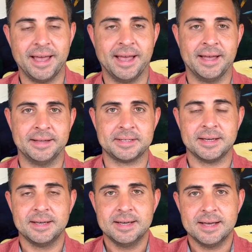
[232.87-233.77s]
and
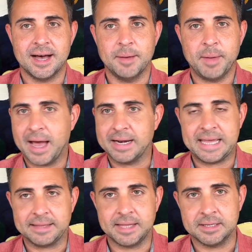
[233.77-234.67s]
how to
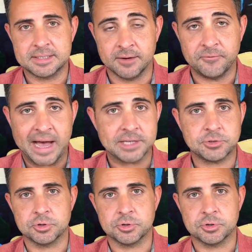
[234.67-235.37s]
get things done faster.